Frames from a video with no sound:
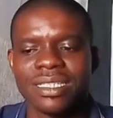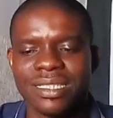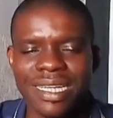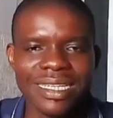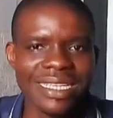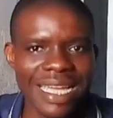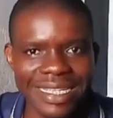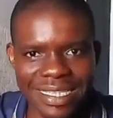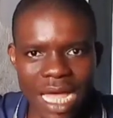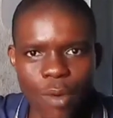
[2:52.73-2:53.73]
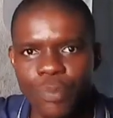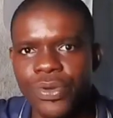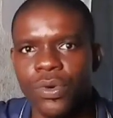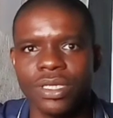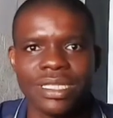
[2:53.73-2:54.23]
Then the exam will
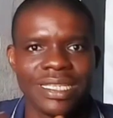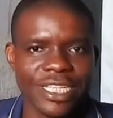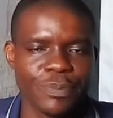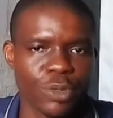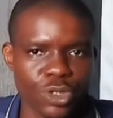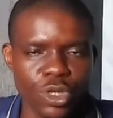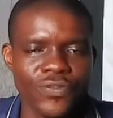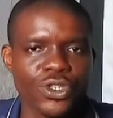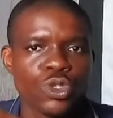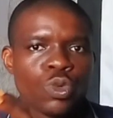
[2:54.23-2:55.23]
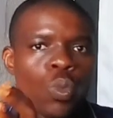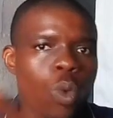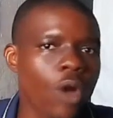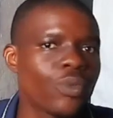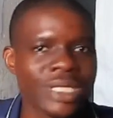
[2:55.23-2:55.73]
be next month. So if you should
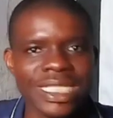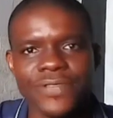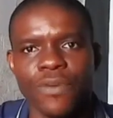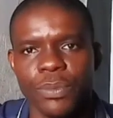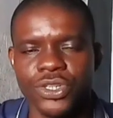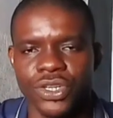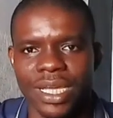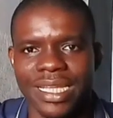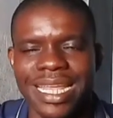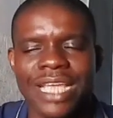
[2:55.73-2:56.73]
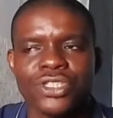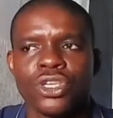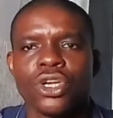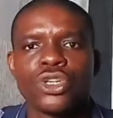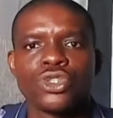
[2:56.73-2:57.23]
work with this information here, that is
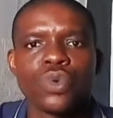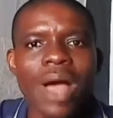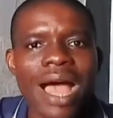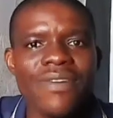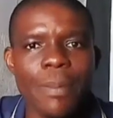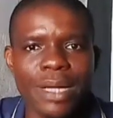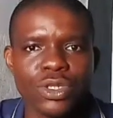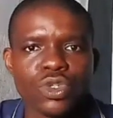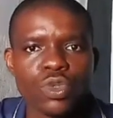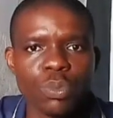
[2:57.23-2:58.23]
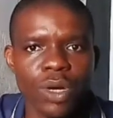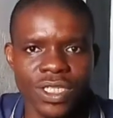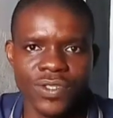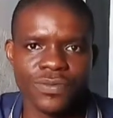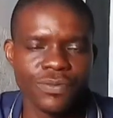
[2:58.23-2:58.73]
you have about 2
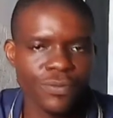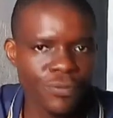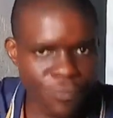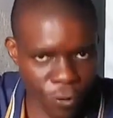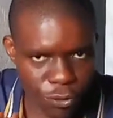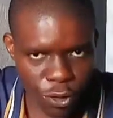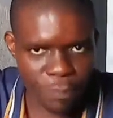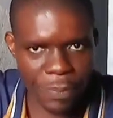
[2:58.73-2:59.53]
months for your